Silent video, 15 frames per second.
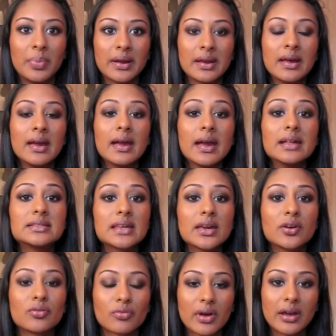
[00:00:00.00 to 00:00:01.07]
but it's
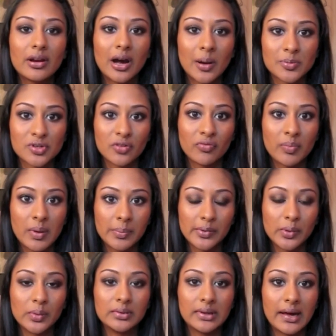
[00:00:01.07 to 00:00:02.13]
a great option for people
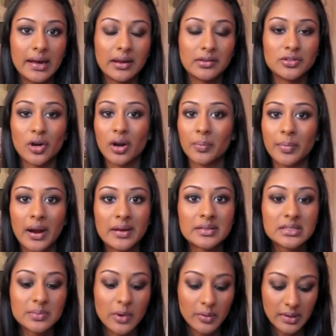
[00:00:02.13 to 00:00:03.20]
who like dark brown
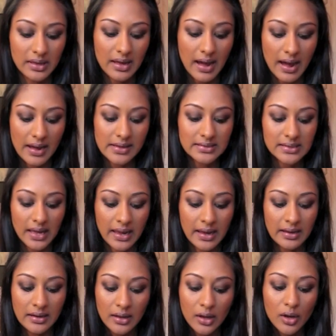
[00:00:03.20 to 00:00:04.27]
smoky eyes
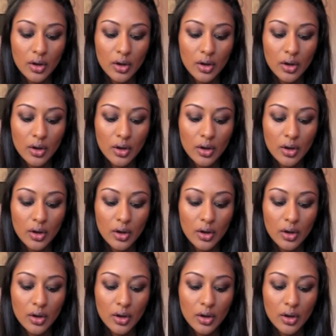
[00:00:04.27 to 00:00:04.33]
and